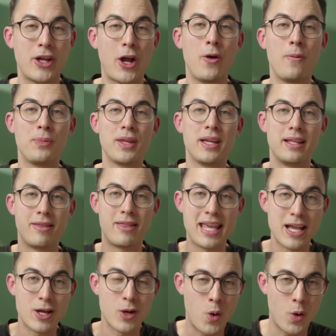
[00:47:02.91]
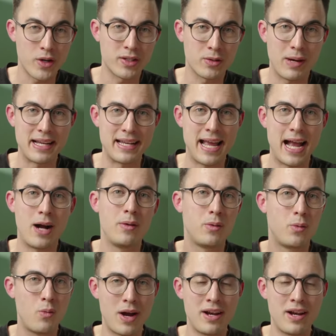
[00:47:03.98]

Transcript: So the course right now,